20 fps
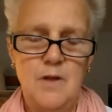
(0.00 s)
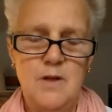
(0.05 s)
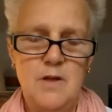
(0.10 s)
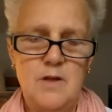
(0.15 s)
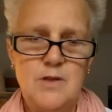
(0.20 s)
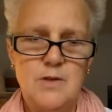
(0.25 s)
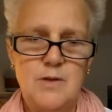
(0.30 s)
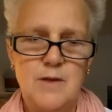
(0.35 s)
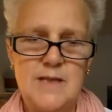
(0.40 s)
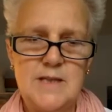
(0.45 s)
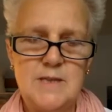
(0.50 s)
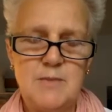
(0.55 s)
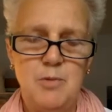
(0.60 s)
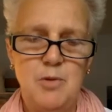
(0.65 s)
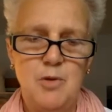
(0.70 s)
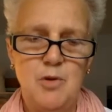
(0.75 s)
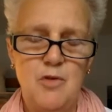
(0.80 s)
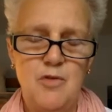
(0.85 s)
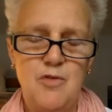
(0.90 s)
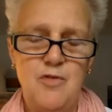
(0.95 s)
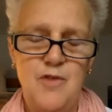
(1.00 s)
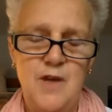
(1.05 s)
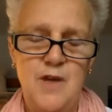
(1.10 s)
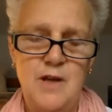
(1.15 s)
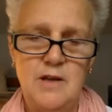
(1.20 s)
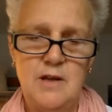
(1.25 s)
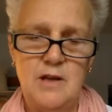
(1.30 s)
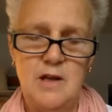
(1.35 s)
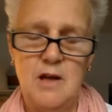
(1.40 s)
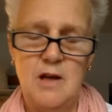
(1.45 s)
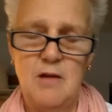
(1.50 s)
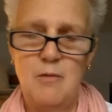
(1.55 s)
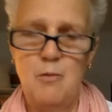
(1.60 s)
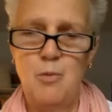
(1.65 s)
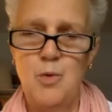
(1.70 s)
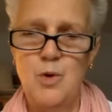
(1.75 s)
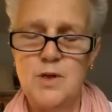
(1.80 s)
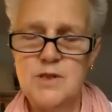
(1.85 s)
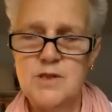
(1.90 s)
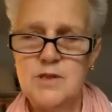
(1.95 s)
explore further
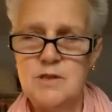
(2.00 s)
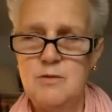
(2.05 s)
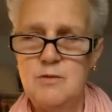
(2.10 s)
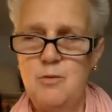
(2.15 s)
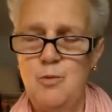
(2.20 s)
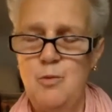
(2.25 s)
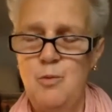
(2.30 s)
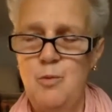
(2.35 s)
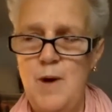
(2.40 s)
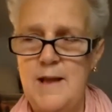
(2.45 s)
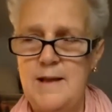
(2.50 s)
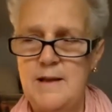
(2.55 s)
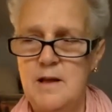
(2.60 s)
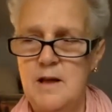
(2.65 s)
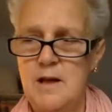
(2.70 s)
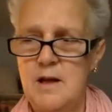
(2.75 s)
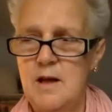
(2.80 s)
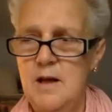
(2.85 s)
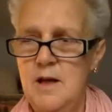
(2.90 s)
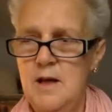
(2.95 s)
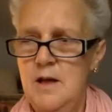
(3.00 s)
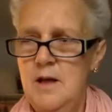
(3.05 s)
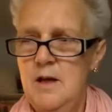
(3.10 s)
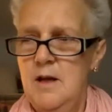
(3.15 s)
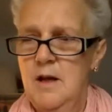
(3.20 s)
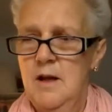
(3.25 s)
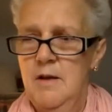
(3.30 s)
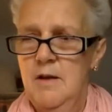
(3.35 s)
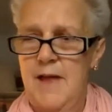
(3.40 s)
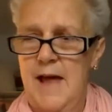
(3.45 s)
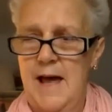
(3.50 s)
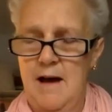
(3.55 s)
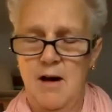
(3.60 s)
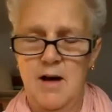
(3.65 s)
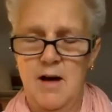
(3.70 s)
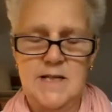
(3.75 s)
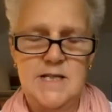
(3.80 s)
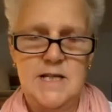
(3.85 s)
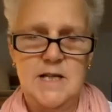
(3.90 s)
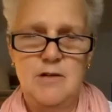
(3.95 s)
was whether that
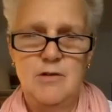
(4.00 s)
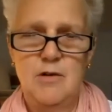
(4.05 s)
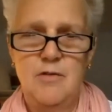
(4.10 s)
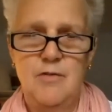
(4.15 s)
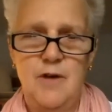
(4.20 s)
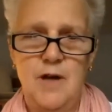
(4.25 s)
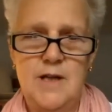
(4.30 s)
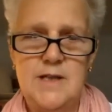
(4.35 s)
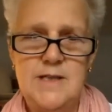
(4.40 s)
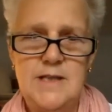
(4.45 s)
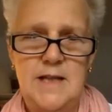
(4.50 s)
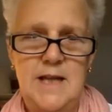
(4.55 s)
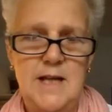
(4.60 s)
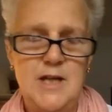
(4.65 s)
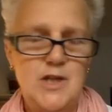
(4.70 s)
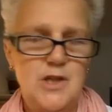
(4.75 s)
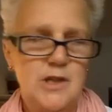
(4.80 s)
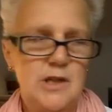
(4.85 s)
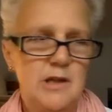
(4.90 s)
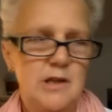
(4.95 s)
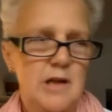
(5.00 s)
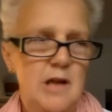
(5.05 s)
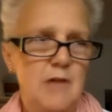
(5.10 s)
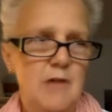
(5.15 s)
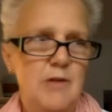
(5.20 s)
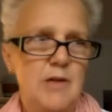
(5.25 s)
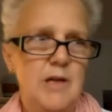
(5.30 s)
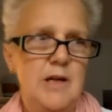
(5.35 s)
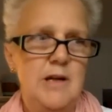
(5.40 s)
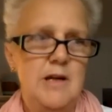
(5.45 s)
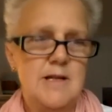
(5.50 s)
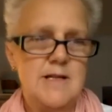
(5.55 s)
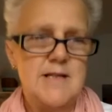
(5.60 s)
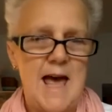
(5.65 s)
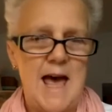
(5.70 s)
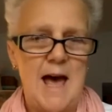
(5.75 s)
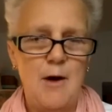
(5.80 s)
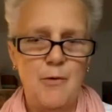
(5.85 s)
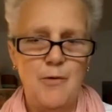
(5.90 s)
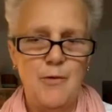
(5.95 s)
idea of isolation and loneliness,
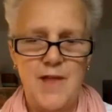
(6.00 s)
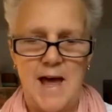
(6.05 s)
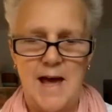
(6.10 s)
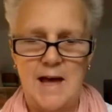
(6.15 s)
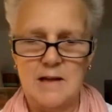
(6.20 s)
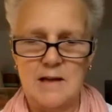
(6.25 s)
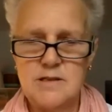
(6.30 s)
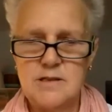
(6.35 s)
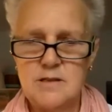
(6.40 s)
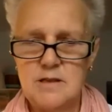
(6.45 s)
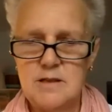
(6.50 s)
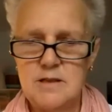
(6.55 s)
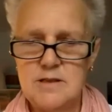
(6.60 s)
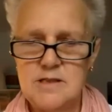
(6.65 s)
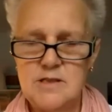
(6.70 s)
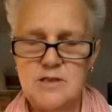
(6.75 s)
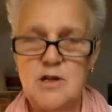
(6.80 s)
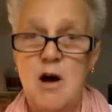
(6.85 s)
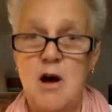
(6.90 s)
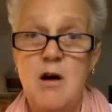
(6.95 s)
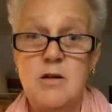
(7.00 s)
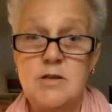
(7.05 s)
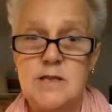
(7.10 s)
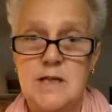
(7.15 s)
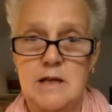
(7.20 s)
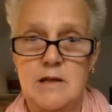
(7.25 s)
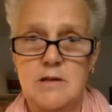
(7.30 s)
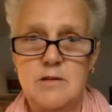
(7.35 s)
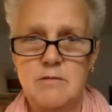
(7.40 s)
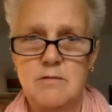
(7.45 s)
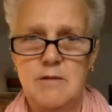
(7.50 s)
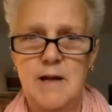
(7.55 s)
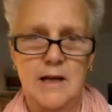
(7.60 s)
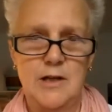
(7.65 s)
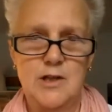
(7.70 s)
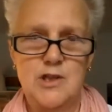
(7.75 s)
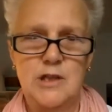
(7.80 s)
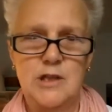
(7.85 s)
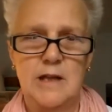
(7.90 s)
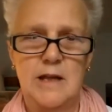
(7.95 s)
how that started
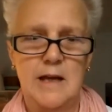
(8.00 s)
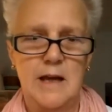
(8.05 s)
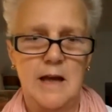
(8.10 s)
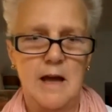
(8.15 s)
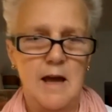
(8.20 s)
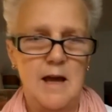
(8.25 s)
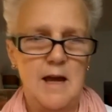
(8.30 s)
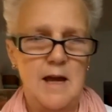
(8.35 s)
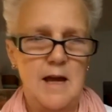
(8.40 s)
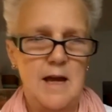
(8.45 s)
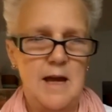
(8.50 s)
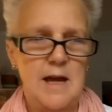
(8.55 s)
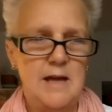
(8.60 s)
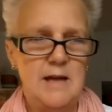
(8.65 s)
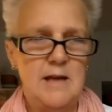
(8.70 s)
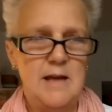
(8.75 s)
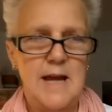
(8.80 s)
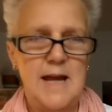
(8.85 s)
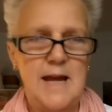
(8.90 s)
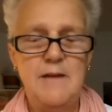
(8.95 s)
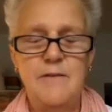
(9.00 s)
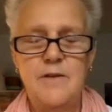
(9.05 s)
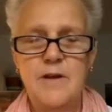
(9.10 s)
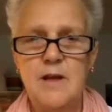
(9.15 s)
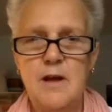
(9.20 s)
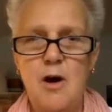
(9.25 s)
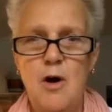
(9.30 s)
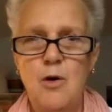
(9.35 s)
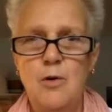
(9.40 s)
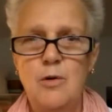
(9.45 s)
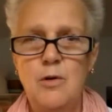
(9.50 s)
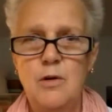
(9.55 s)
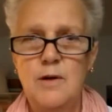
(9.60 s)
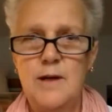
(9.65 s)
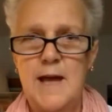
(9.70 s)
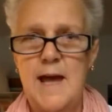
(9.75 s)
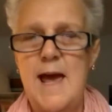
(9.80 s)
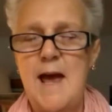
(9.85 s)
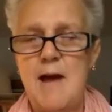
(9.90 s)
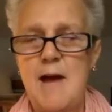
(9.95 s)
actually in the whole
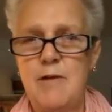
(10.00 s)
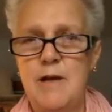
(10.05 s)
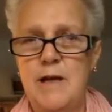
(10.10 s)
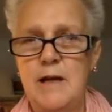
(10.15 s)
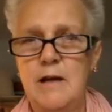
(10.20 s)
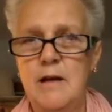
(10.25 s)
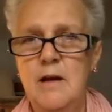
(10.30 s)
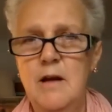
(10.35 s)
caring